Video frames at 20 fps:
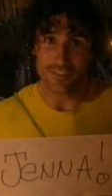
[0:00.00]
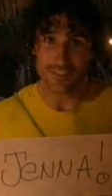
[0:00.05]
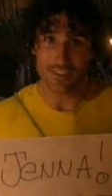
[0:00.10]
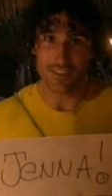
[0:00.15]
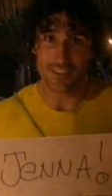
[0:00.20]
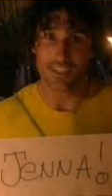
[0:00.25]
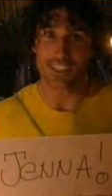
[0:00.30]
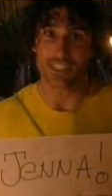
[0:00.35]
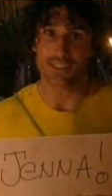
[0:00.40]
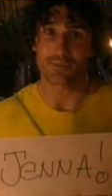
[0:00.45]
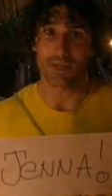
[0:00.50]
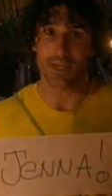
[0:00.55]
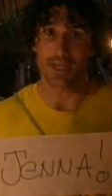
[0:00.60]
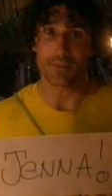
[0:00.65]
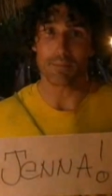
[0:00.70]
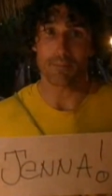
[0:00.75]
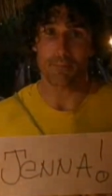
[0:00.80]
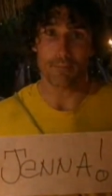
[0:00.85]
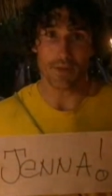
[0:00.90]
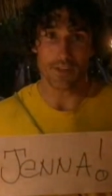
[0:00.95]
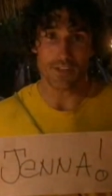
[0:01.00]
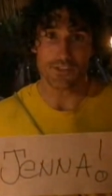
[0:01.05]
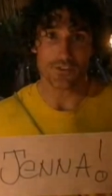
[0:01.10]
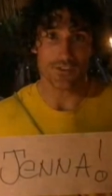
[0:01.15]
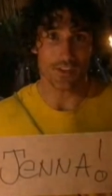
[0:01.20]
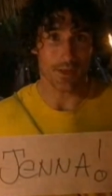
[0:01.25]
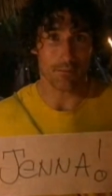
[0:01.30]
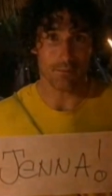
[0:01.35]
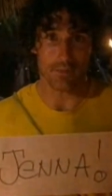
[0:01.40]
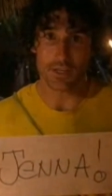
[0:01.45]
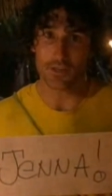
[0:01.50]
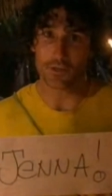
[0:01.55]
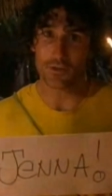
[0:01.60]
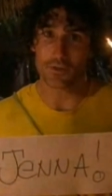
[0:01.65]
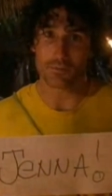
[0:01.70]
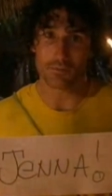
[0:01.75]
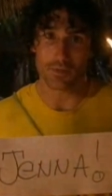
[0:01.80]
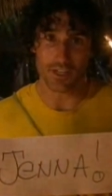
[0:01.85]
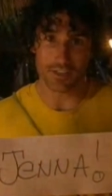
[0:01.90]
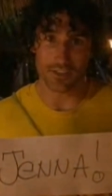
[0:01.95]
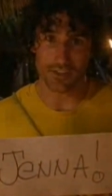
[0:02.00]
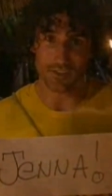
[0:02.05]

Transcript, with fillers: because it might bite you in that big old butt